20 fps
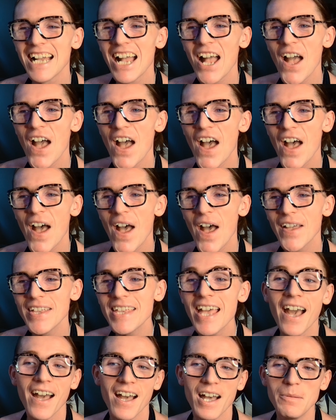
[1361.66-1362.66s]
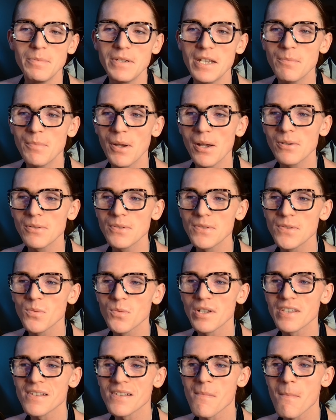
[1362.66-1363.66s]
Yeah, update posts
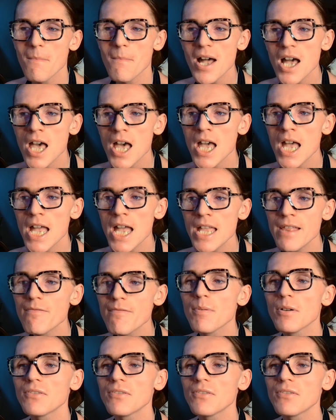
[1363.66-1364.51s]
once a month,